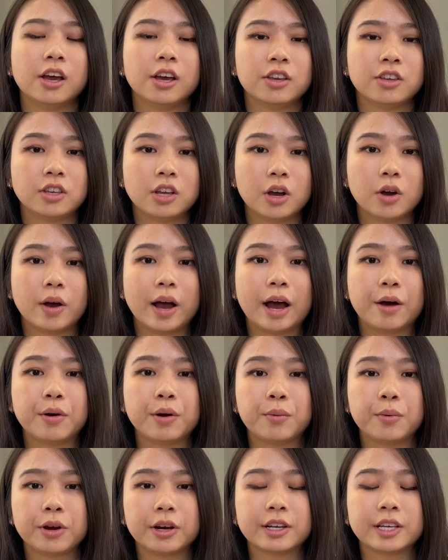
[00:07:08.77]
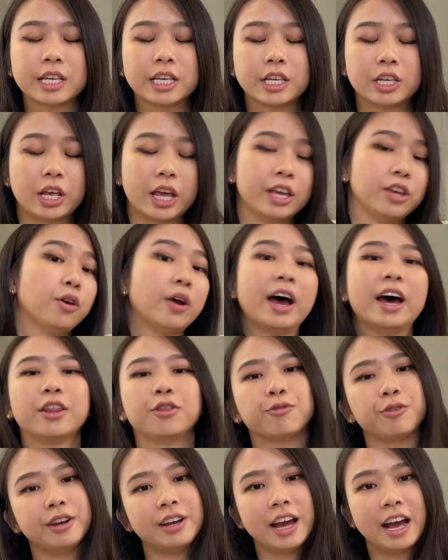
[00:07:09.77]
So how it works is that you had
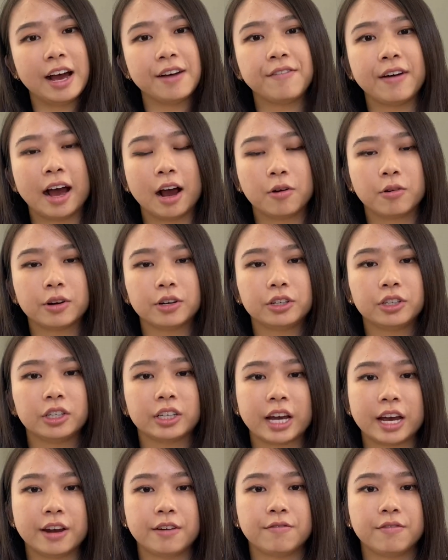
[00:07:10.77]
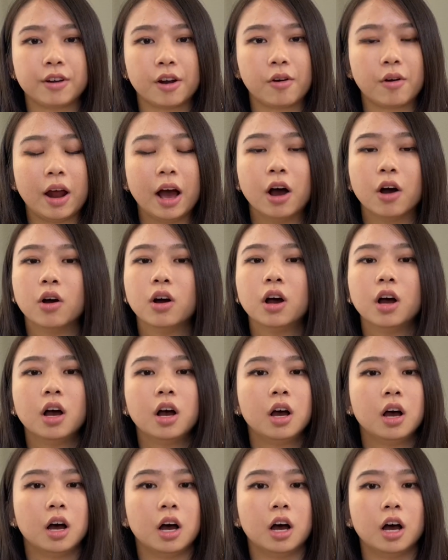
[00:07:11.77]
3.5 hours to kind of figure out
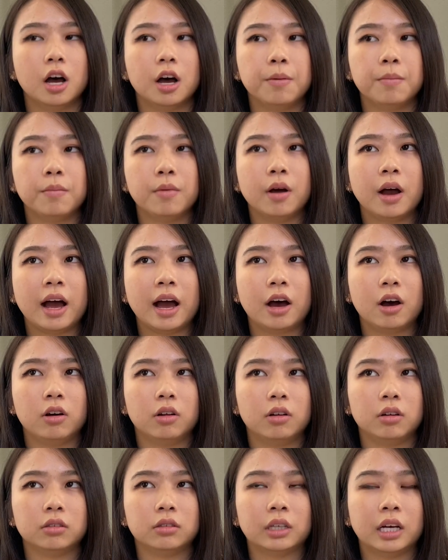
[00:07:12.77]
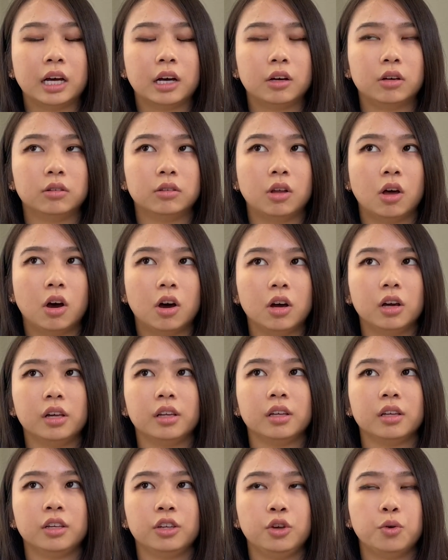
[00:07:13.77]
how
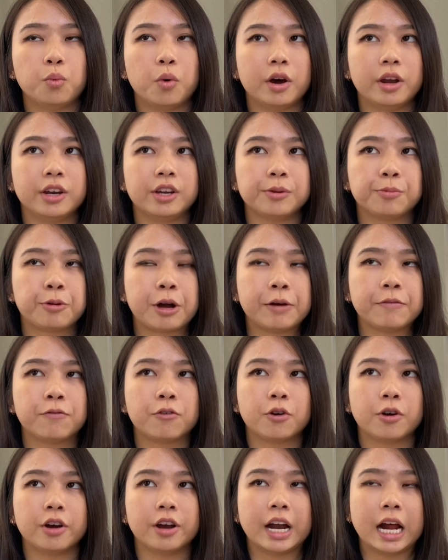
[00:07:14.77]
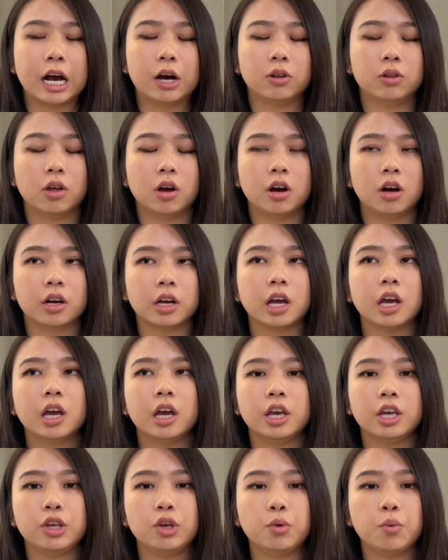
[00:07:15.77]
long you wanted to prep for and how long
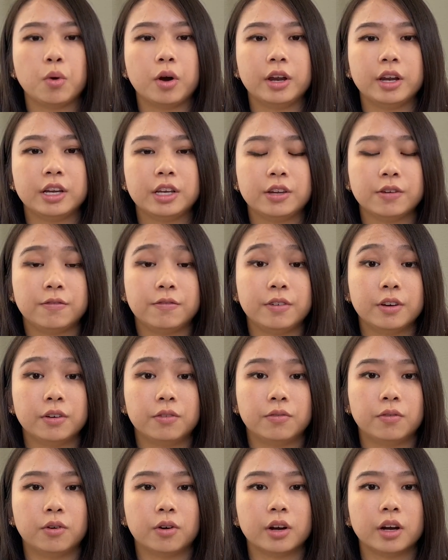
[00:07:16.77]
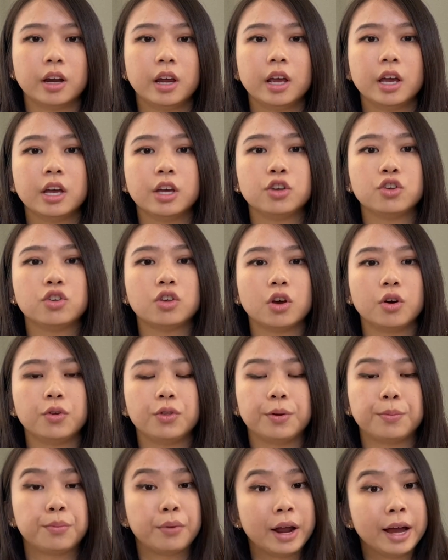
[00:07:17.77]
you wanted to fill for. So
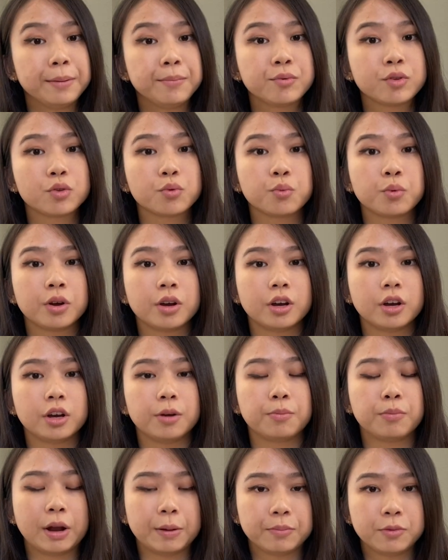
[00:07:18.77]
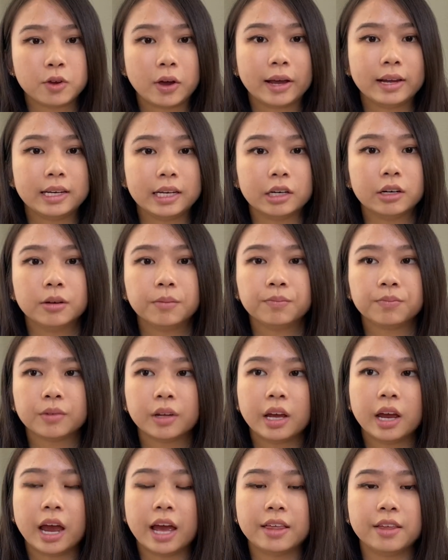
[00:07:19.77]
the preps were prep to ideal,
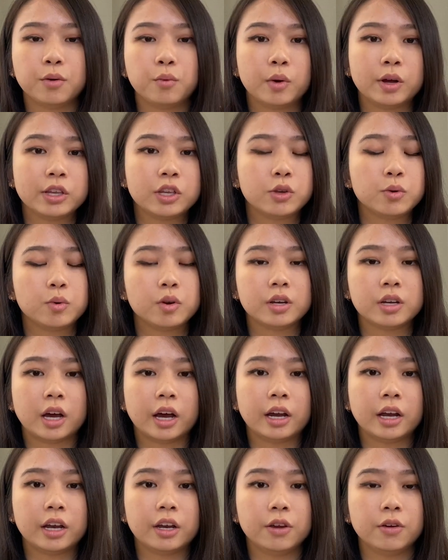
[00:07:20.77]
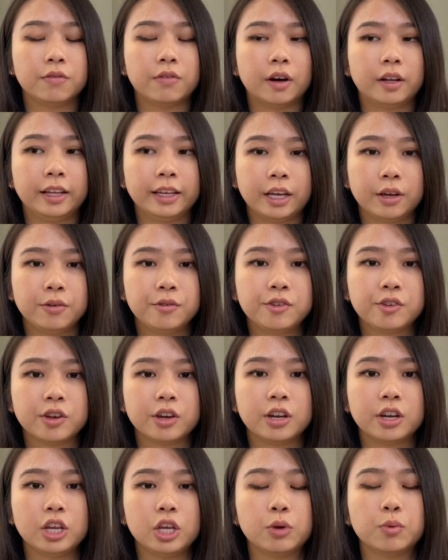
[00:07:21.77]
and then once you were done and you felt like it was
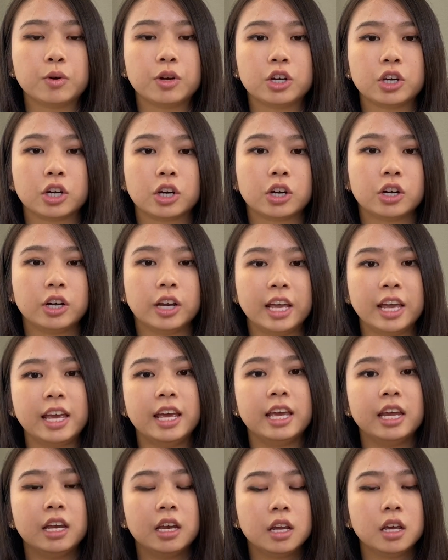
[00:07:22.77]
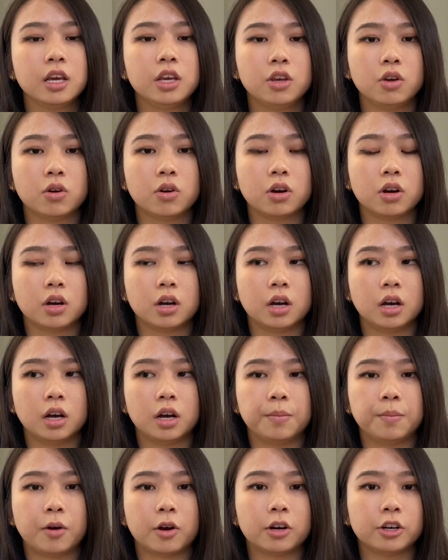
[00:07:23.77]
good, you would turn in your
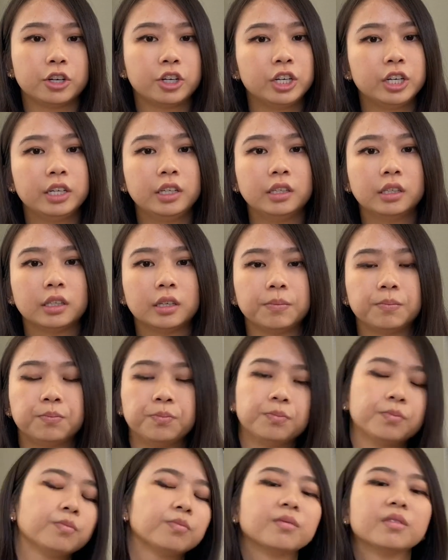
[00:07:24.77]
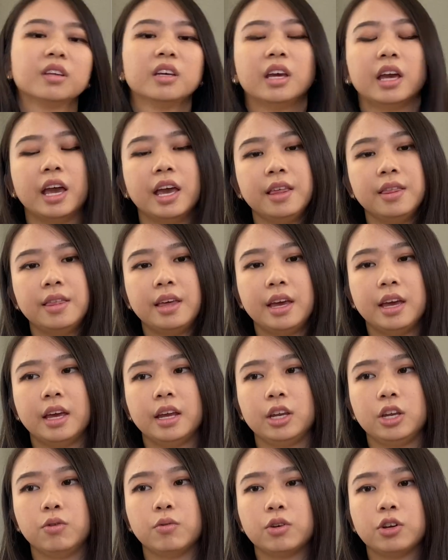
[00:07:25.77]
arches, and
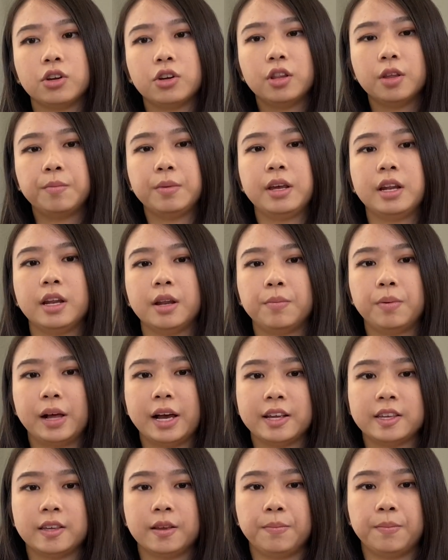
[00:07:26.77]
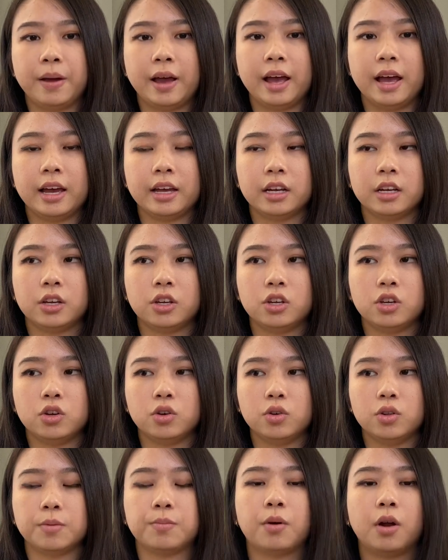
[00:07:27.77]
then you would turn them in a plastic bag
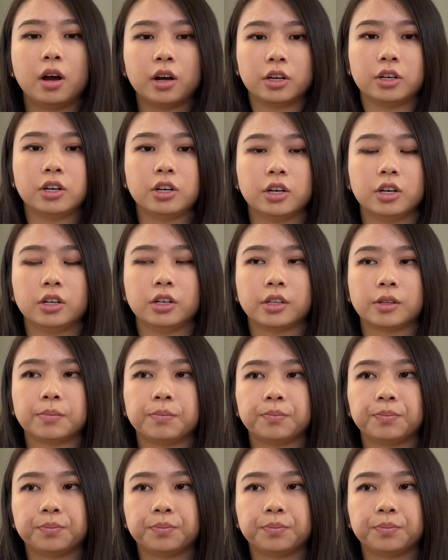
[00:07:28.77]
to the proctors,